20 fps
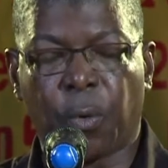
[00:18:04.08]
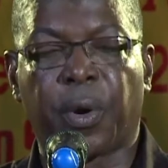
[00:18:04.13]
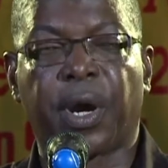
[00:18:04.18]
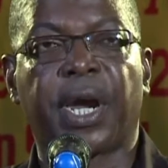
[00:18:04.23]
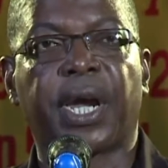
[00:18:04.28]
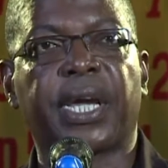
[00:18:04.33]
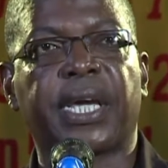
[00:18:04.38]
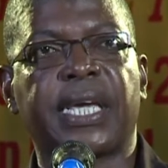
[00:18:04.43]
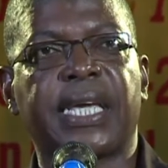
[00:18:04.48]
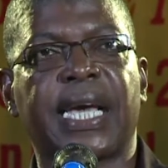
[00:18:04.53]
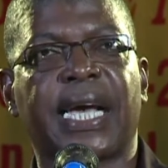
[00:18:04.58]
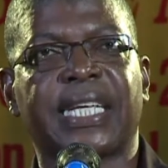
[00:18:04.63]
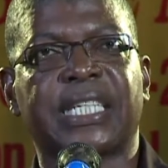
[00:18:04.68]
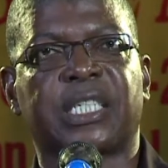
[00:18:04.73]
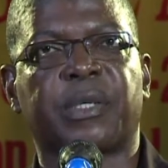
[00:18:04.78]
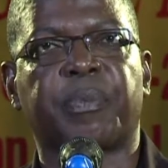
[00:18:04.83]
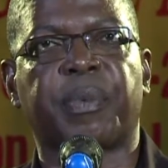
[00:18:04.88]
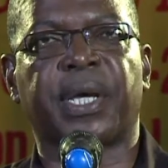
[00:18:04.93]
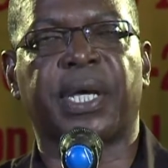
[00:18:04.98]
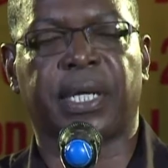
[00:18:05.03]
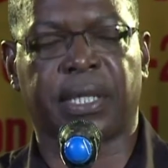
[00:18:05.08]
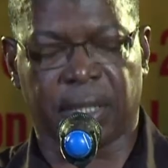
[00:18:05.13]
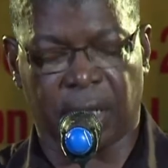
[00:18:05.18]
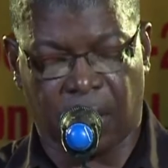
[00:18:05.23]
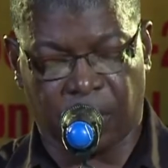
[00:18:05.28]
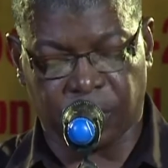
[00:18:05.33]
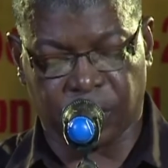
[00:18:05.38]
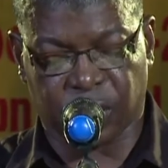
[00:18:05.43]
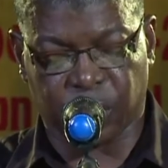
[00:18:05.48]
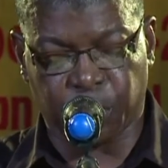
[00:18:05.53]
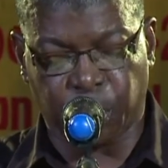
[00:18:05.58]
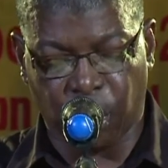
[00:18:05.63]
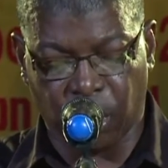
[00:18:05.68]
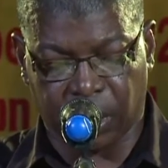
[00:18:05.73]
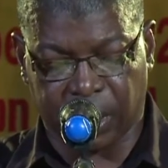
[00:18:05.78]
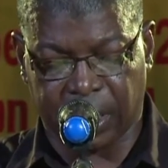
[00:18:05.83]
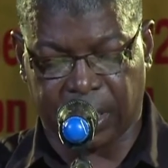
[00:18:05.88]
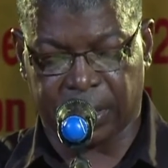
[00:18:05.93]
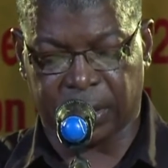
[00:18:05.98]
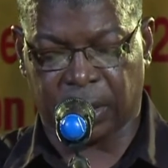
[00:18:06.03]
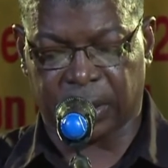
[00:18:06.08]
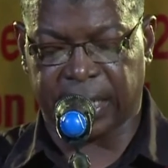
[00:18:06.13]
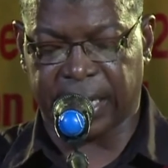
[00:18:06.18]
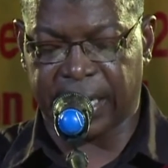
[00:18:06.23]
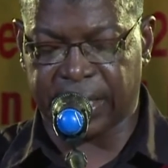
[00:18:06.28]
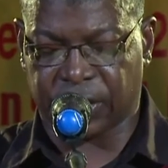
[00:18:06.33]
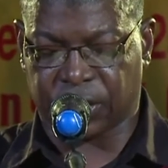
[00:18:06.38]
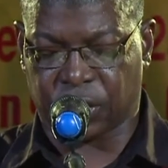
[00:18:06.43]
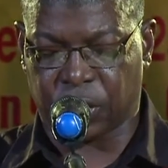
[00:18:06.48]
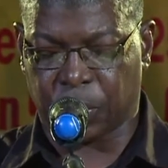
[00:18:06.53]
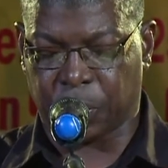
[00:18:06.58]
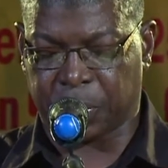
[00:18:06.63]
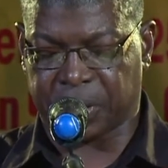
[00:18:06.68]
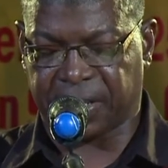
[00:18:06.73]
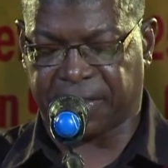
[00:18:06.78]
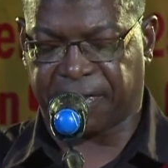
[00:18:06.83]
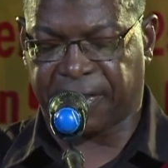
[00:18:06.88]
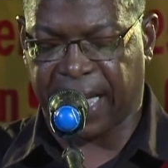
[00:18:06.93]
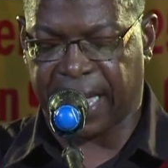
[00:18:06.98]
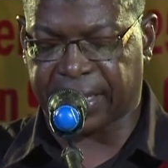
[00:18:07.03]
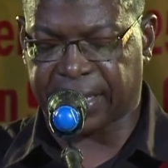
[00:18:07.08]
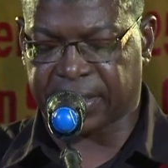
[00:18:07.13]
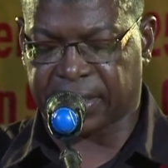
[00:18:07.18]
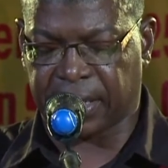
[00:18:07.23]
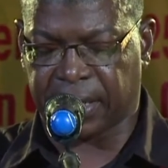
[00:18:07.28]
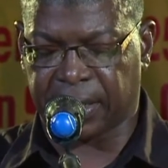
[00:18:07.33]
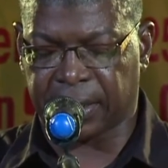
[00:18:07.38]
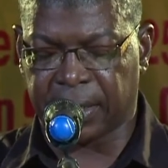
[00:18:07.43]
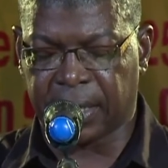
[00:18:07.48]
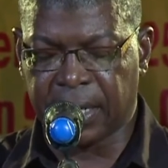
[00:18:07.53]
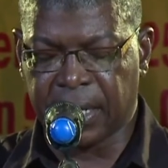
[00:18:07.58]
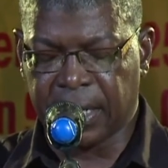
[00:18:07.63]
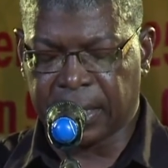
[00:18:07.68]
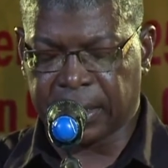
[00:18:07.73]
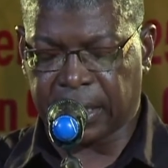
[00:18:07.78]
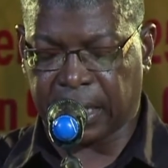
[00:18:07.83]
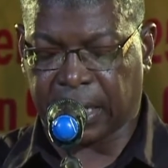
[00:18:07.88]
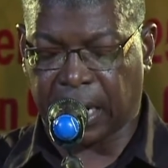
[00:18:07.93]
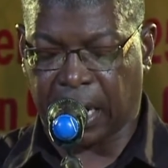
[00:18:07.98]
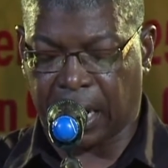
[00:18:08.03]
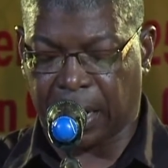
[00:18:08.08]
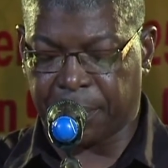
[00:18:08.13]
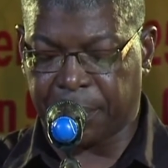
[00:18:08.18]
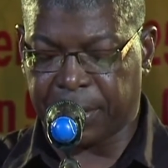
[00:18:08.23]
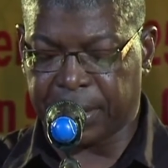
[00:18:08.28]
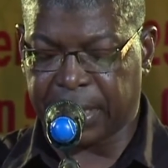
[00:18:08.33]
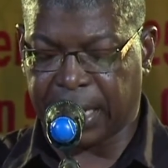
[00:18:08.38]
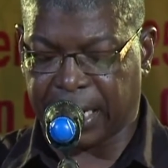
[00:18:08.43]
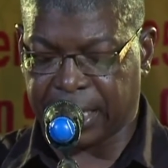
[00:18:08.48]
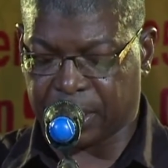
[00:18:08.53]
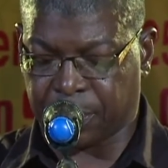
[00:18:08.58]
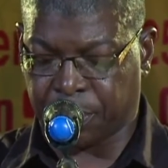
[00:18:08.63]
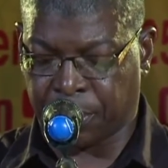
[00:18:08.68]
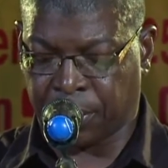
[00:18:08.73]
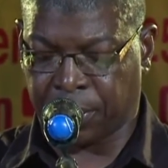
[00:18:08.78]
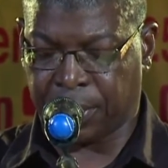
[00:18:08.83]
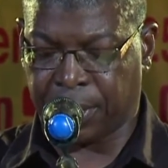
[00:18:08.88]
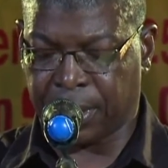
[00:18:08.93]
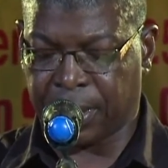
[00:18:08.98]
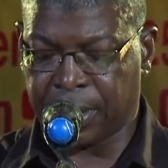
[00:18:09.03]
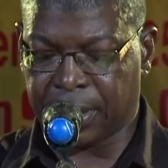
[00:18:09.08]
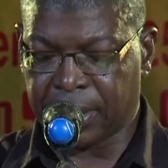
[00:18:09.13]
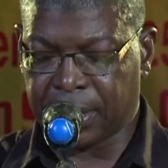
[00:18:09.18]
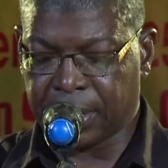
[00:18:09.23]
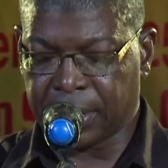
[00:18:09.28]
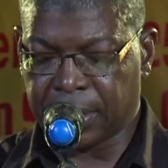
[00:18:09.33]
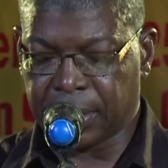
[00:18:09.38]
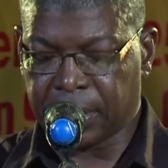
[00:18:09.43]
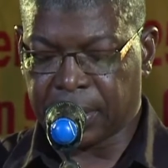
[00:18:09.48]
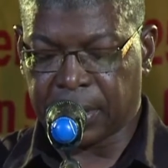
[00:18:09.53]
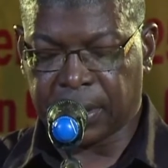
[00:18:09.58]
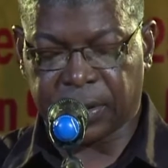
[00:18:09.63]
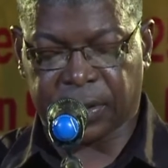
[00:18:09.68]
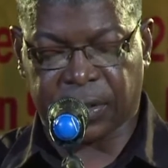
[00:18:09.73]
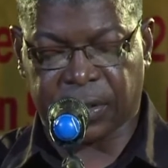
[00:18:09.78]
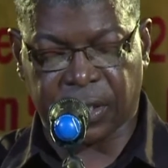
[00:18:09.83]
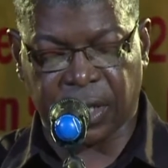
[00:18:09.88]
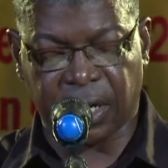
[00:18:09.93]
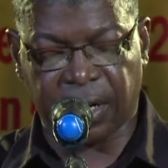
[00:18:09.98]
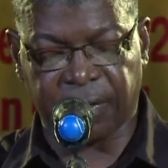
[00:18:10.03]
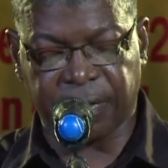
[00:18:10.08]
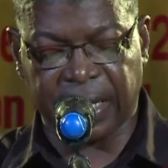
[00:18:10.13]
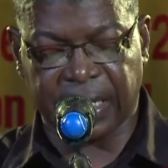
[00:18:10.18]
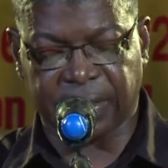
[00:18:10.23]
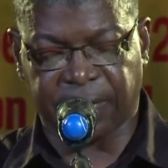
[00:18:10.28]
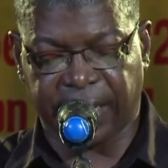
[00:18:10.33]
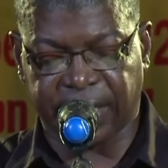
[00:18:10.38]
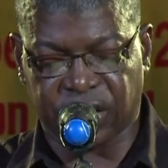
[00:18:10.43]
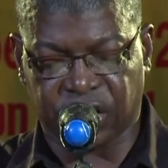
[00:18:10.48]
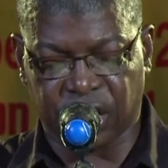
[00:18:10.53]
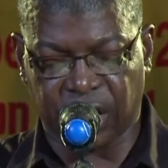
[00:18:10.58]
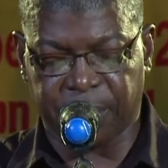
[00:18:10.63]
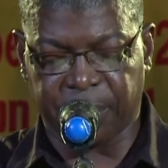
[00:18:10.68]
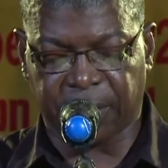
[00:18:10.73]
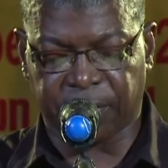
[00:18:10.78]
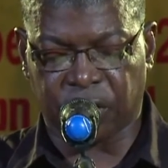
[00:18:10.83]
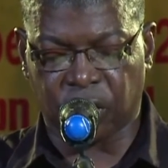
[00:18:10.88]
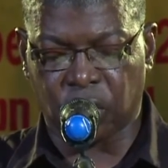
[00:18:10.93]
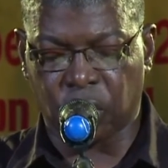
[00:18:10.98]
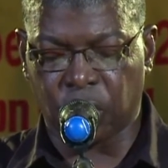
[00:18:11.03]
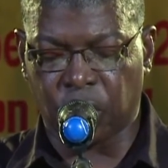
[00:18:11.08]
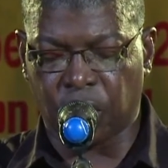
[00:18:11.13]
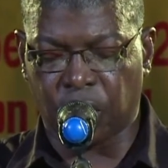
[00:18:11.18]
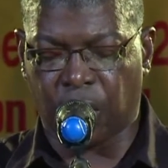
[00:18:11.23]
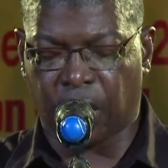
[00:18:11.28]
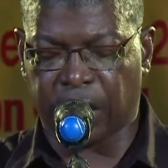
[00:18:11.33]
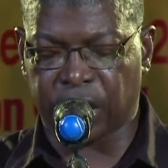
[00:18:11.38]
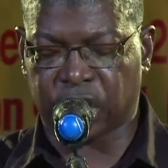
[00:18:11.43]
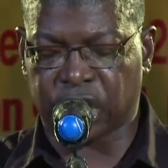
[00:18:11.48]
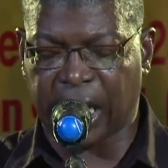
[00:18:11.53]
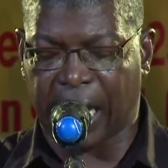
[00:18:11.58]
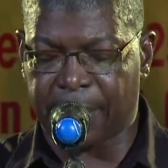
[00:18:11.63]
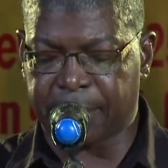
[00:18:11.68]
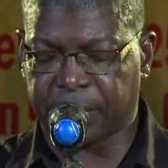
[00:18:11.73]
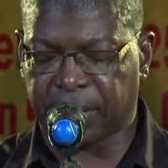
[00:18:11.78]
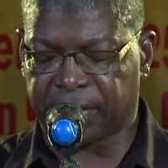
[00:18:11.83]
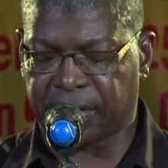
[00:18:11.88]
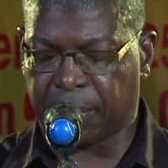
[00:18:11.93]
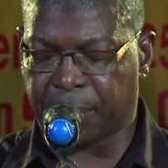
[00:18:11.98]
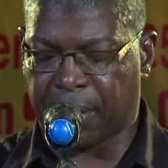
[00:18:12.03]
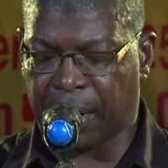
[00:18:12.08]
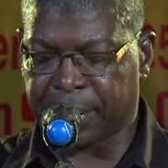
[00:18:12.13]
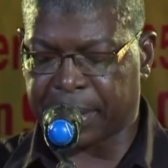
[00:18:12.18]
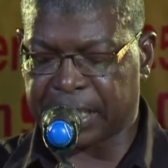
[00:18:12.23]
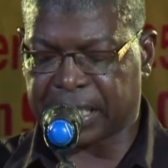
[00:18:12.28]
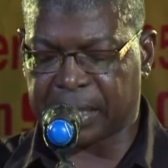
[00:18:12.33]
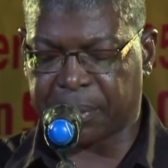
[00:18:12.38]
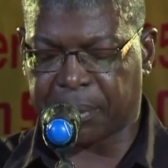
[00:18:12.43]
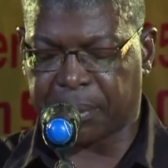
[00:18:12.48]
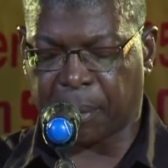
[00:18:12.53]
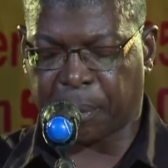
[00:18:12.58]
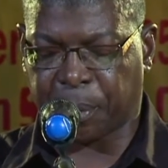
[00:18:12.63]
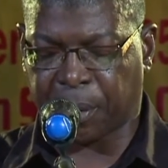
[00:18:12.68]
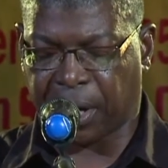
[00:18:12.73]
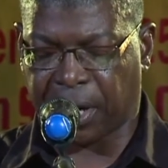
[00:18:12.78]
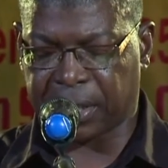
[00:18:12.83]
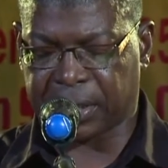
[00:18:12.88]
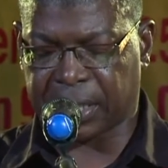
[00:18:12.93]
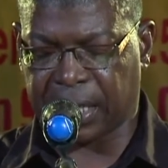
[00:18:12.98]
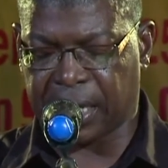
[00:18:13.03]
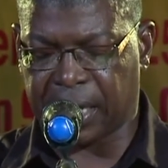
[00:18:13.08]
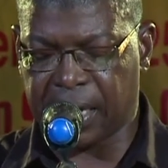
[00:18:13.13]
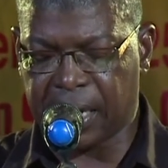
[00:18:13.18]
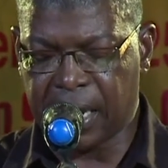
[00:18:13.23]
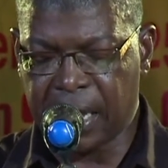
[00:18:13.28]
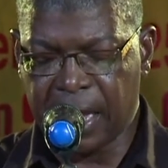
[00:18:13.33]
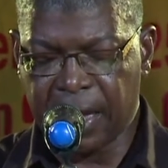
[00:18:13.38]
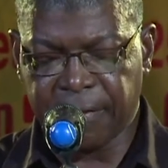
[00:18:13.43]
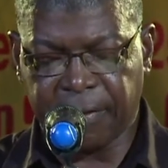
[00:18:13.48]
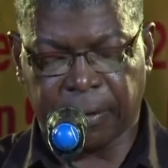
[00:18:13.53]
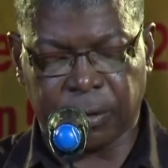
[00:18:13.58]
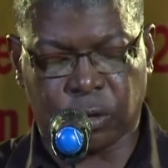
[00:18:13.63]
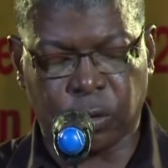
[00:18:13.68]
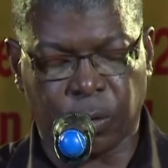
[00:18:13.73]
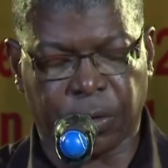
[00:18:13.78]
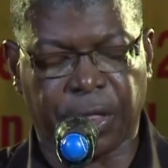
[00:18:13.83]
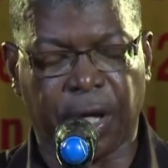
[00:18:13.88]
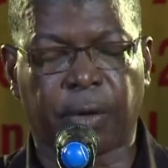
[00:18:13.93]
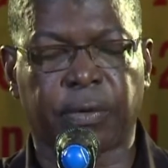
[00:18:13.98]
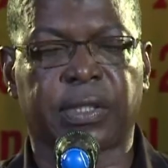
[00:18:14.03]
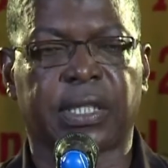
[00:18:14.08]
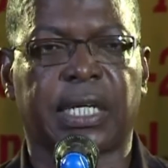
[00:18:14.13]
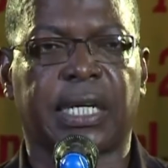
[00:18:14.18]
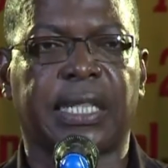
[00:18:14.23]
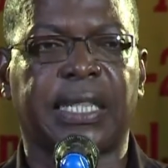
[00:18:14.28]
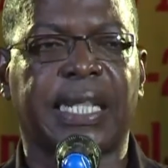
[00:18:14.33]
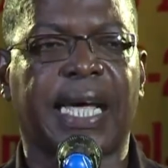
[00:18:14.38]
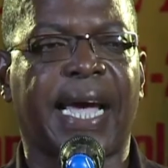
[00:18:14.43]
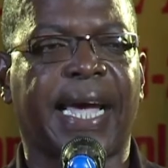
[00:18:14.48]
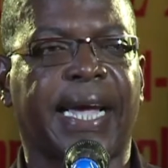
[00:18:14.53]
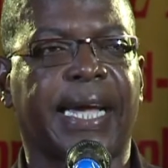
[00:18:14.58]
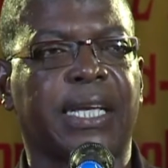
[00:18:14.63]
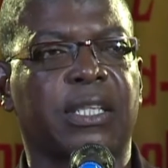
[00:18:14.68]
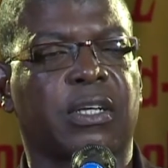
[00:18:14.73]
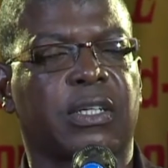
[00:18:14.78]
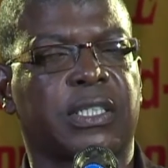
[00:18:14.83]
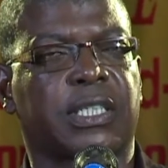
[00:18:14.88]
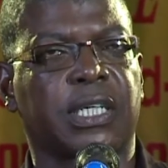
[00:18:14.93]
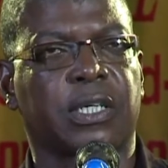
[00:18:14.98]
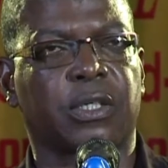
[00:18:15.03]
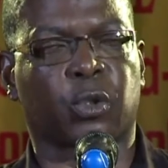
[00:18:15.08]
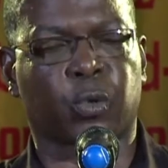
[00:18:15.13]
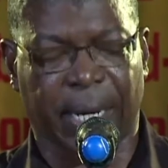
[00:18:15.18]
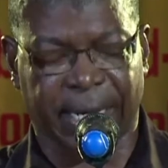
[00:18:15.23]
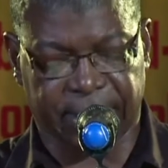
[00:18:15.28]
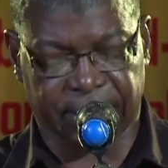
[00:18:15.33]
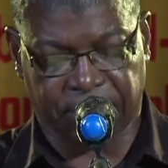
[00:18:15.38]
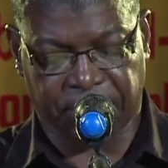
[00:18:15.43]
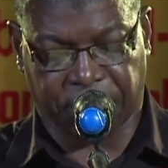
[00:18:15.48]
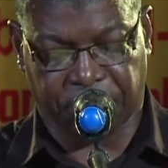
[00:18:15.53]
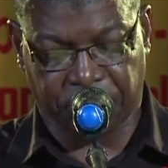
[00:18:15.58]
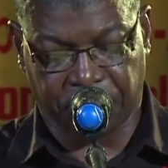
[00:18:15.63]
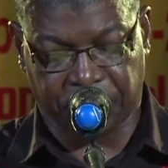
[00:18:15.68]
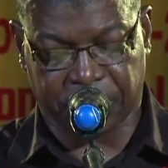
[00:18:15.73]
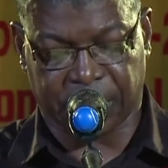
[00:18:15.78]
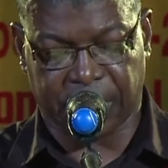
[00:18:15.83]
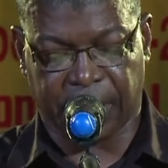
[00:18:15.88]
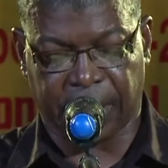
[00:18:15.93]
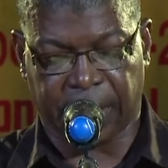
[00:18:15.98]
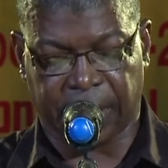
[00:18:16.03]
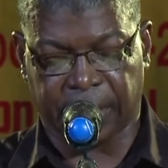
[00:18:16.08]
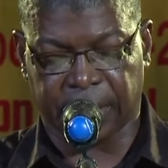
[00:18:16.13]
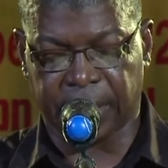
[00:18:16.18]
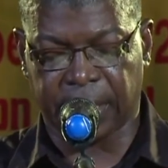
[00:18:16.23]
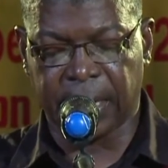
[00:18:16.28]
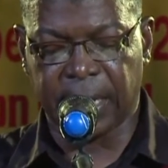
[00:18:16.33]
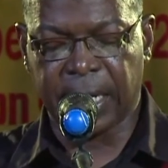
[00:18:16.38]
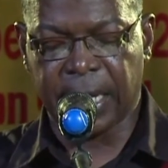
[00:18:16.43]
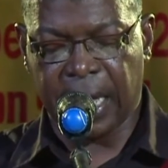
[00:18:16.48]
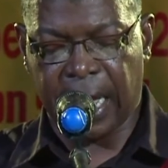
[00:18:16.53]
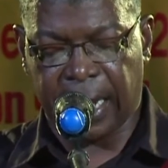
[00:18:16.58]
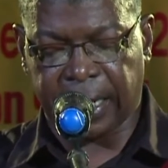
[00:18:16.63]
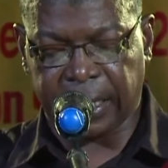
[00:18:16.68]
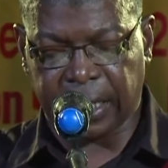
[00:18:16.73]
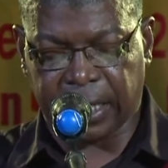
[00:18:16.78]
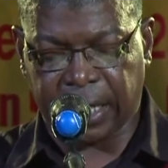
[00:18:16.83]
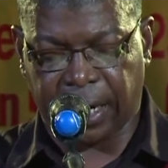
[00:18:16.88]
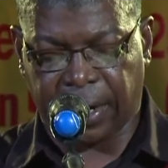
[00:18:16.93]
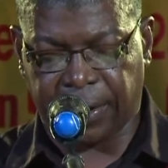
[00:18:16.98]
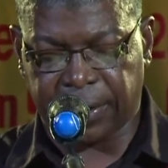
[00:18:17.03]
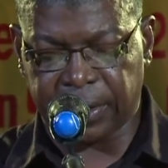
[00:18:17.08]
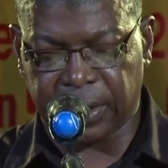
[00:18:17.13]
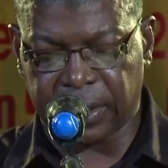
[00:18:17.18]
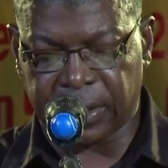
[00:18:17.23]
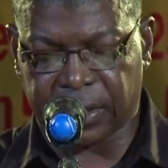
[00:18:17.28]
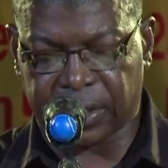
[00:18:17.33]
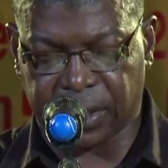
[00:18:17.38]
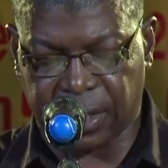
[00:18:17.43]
where he has been outspoken on issues affecting the Caribbean diaspora. He served as vice chairman of the New York chapter of the Barbados Labour Party from 2009 until 2013, and he currently